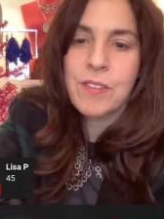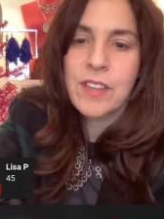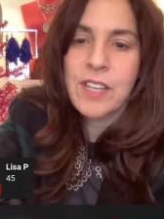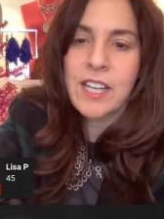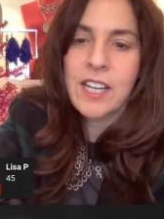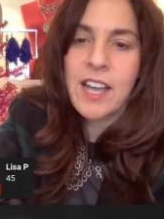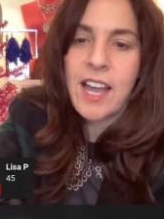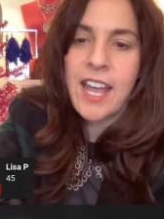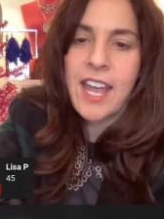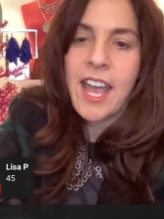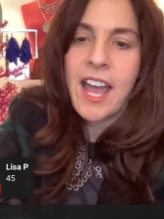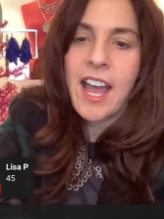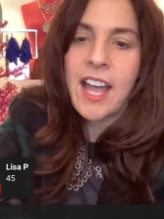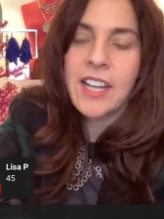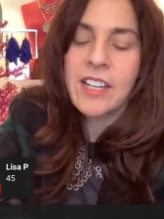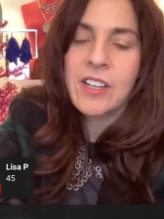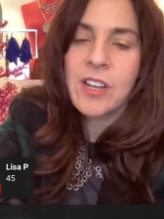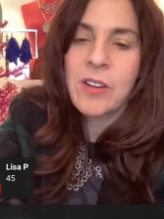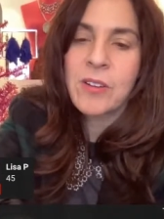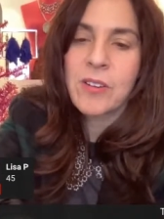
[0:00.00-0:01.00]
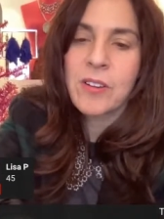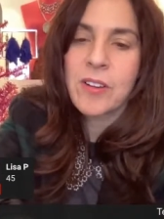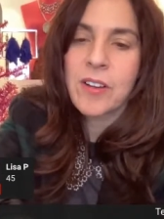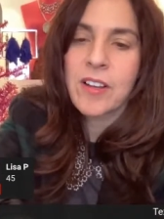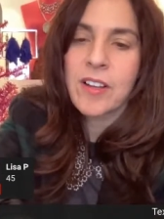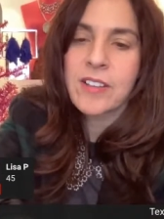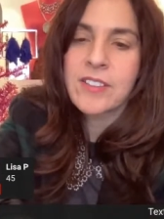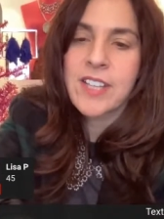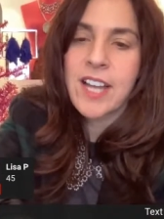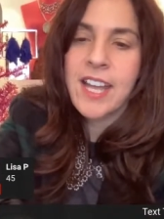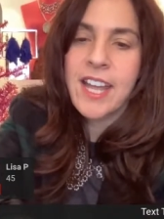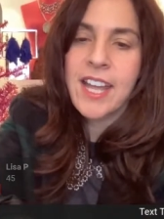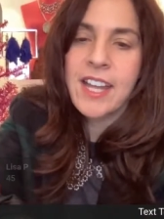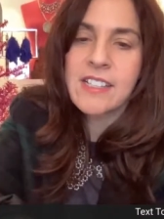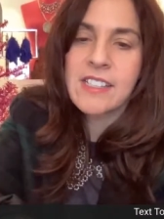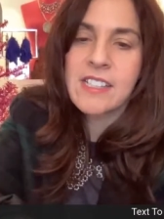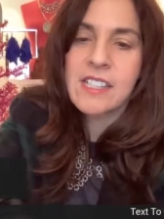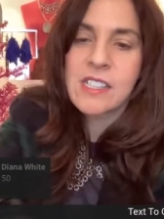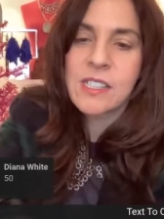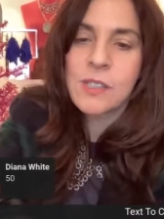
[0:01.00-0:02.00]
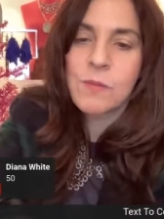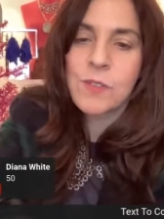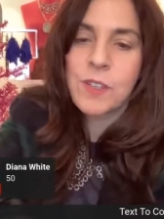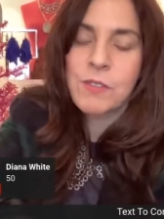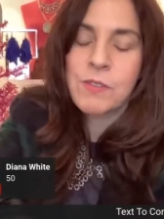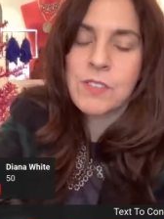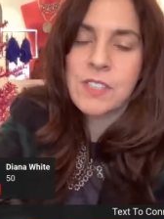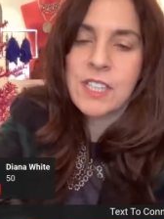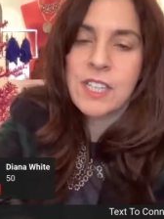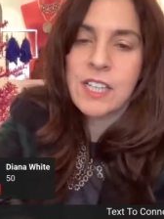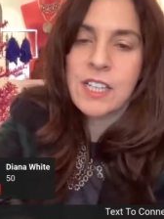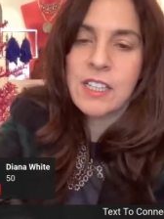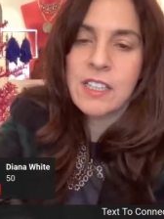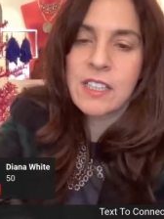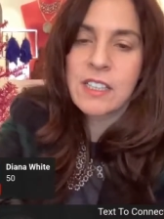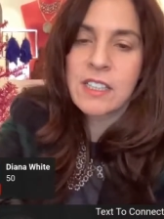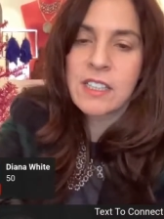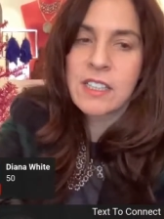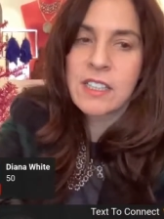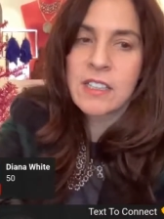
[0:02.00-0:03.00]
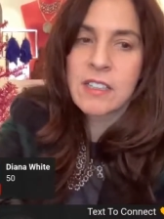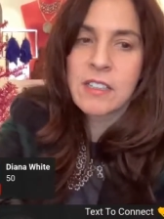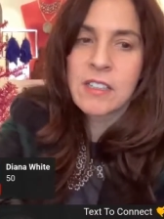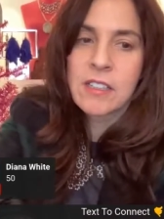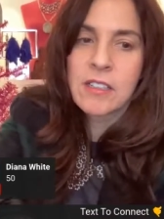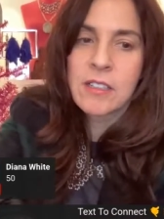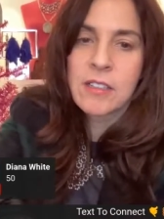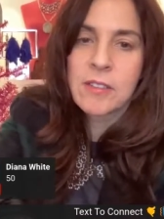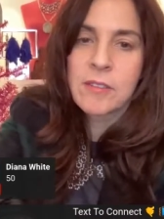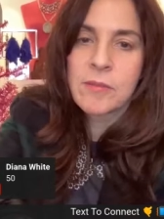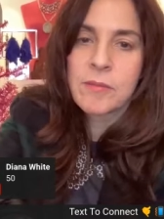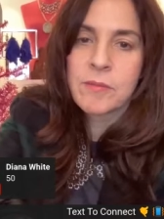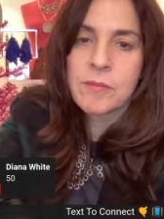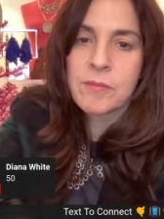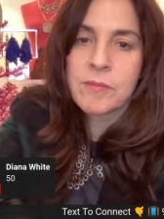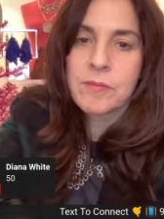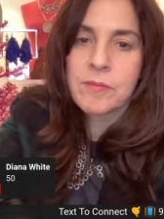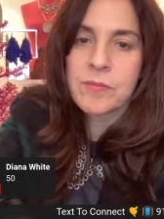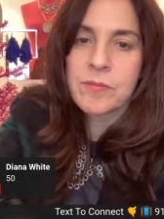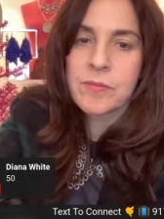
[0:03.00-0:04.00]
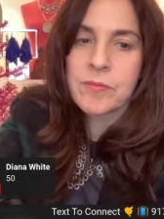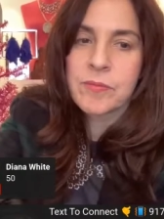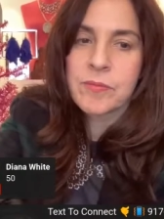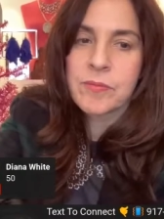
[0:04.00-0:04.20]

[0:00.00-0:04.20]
The okay. I, I know Diana says 50. All right, I'll watch the chat. Don't